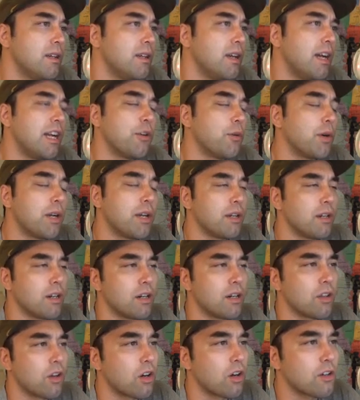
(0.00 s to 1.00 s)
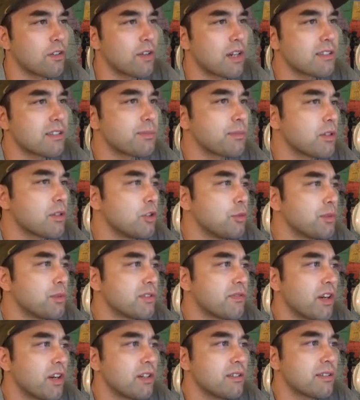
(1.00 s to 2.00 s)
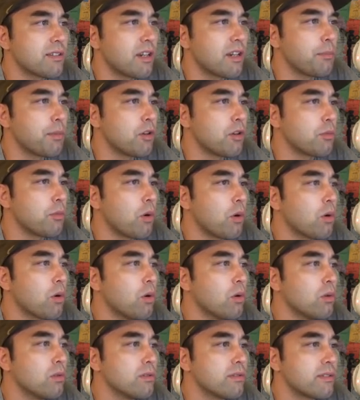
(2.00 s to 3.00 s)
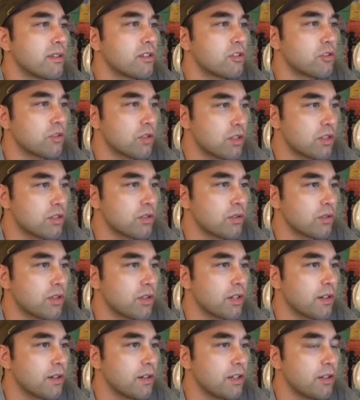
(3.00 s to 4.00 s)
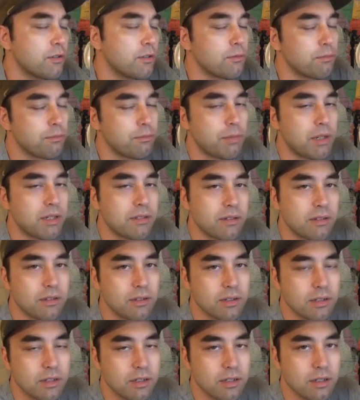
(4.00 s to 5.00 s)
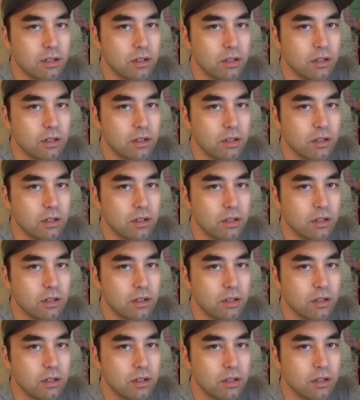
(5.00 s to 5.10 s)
Anyway, uh, the artifacts from the Cooper's Ferry site poke more holes in the traditional theory, basically the